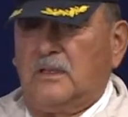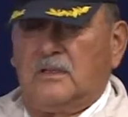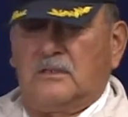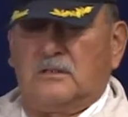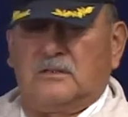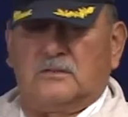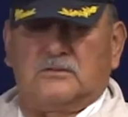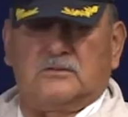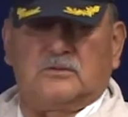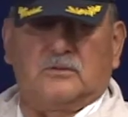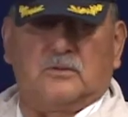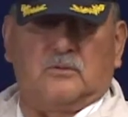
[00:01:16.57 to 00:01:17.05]

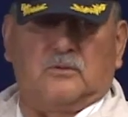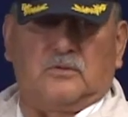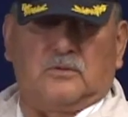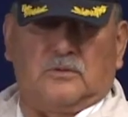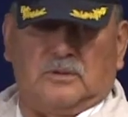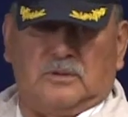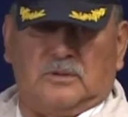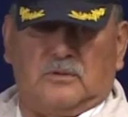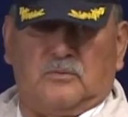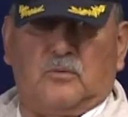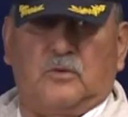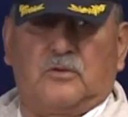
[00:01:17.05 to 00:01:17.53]
Uh, so
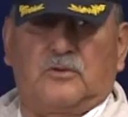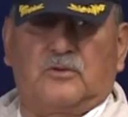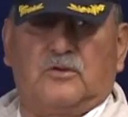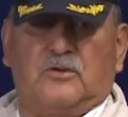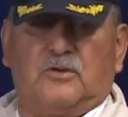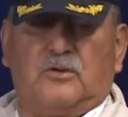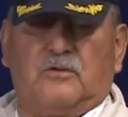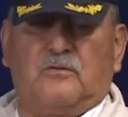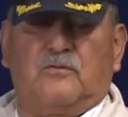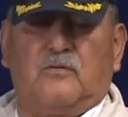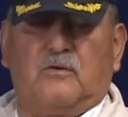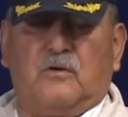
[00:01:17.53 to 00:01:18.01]
I worked
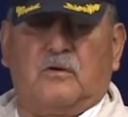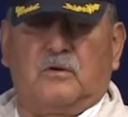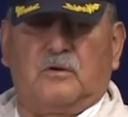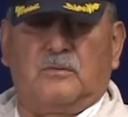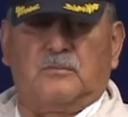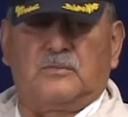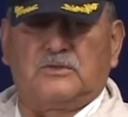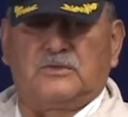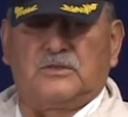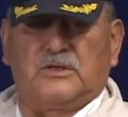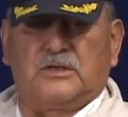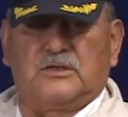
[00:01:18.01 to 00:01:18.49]
in the
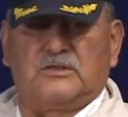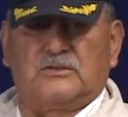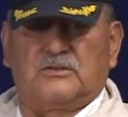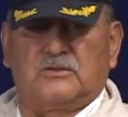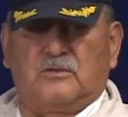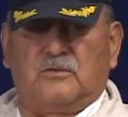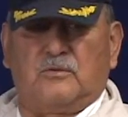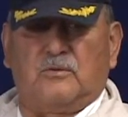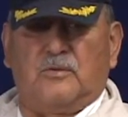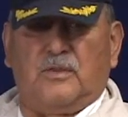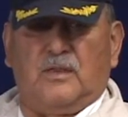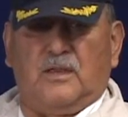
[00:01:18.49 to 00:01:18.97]
farms, and
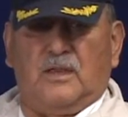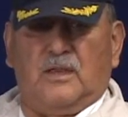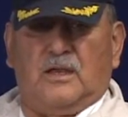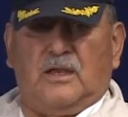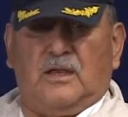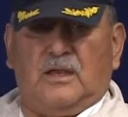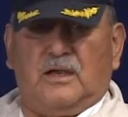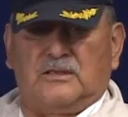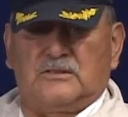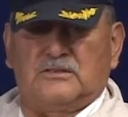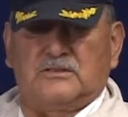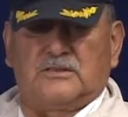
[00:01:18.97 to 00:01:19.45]
so
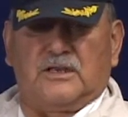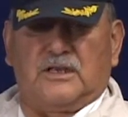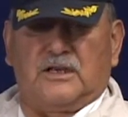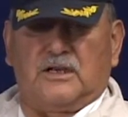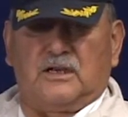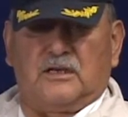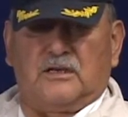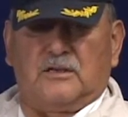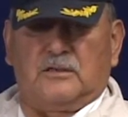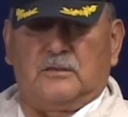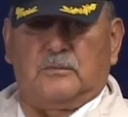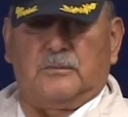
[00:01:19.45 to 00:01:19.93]
I
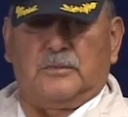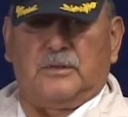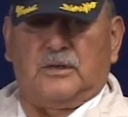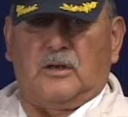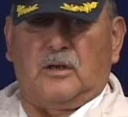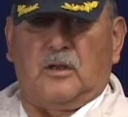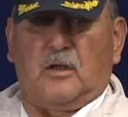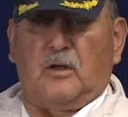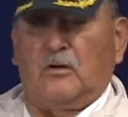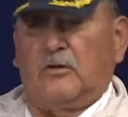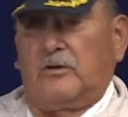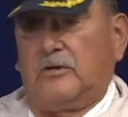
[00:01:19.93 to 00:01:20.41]
stayed a little bit
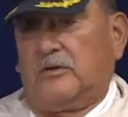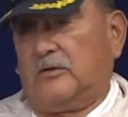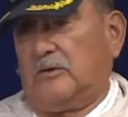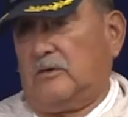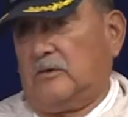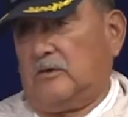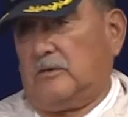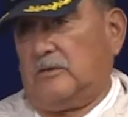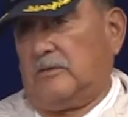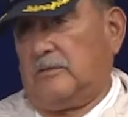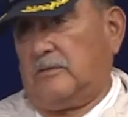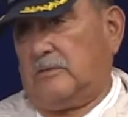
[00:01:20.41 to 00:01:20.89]
longer
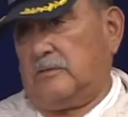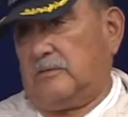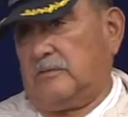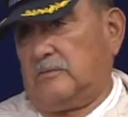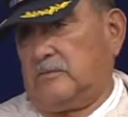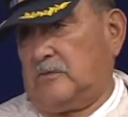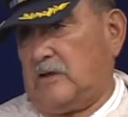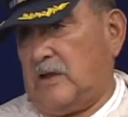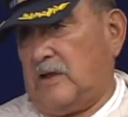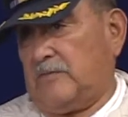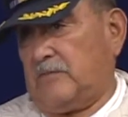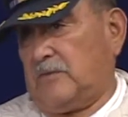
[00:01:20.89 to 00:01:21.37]
until the
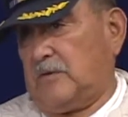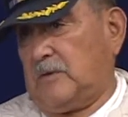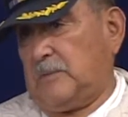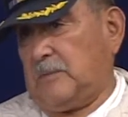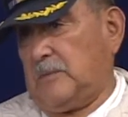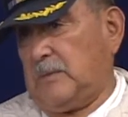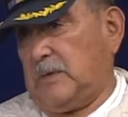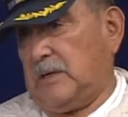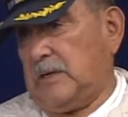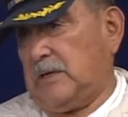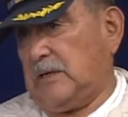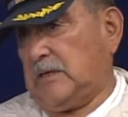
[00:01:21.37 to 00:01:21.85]
draft
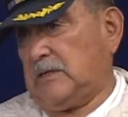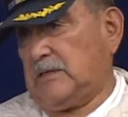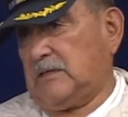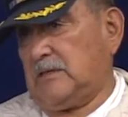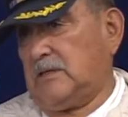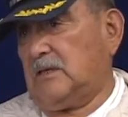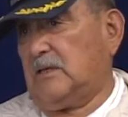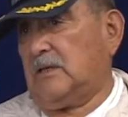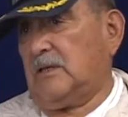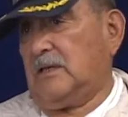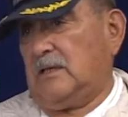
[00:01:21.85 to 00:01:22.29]
came by, and